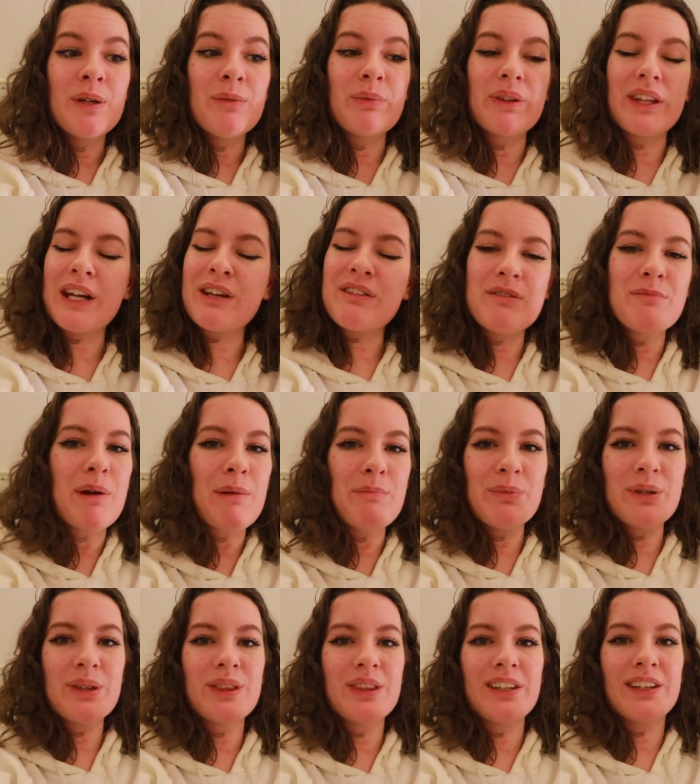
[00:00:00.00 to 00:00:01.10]
But then I
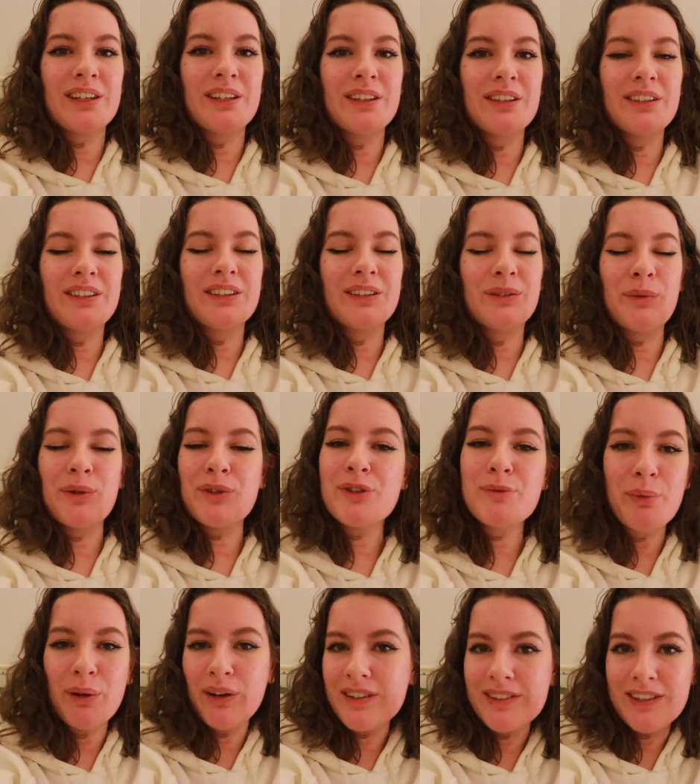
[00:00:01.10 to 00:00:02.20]
remembered that once
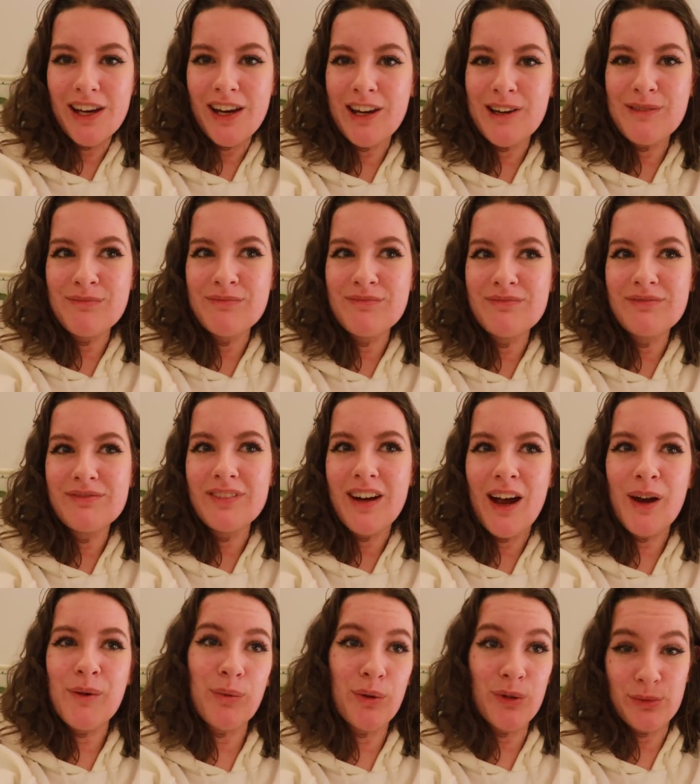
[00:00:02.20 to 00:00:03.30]
upon a time
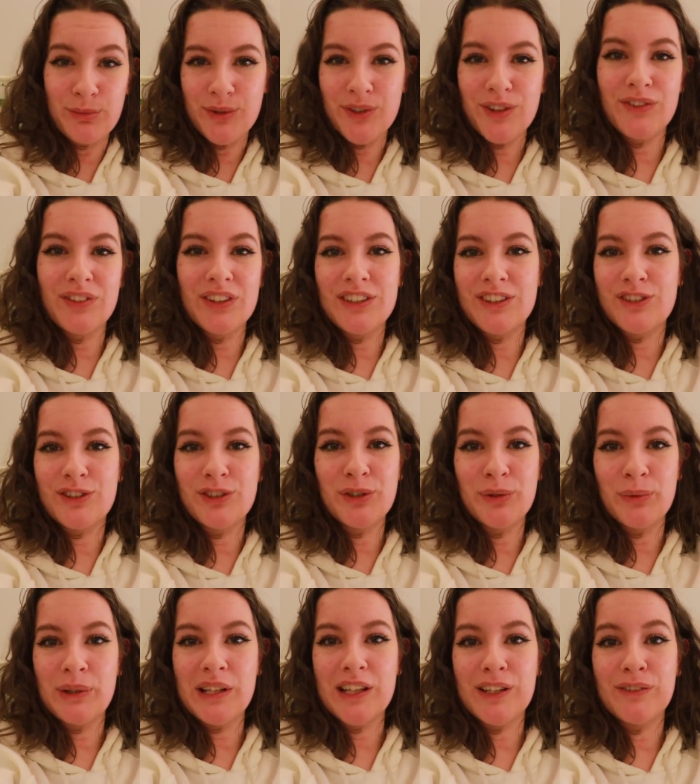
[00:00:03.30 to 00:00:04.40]
I was motivated to do
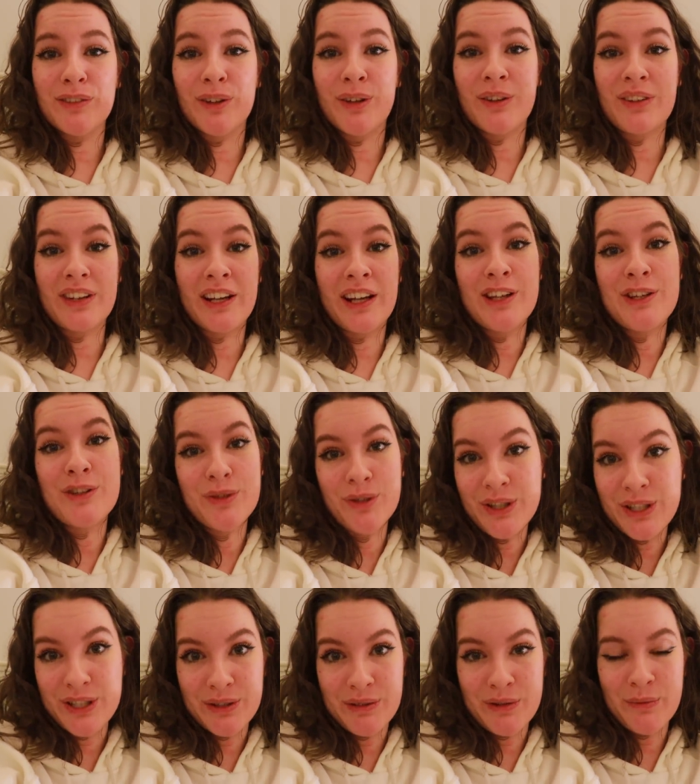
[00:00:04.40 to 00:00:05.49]
weekly vlogs and I
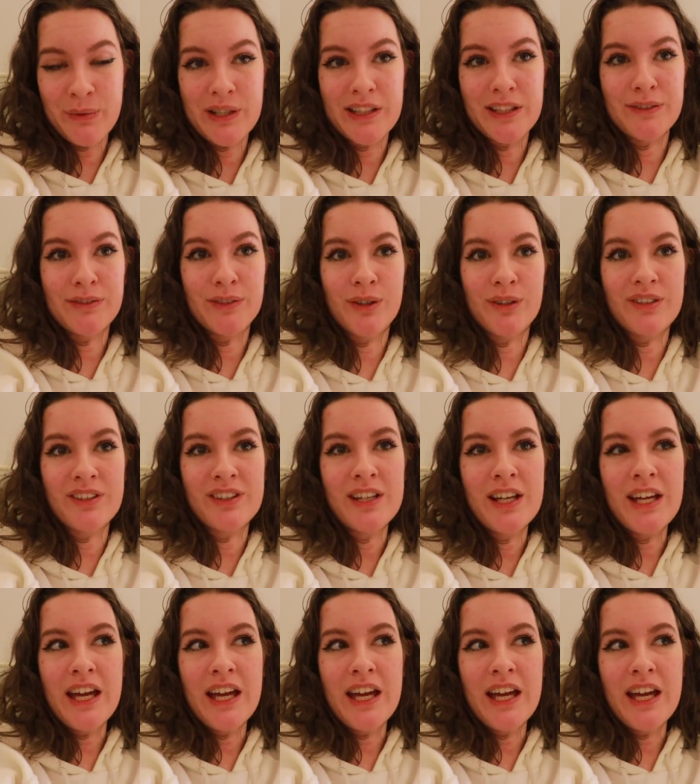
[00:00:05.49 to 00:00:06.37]
enjoyed doing weekly vlogs,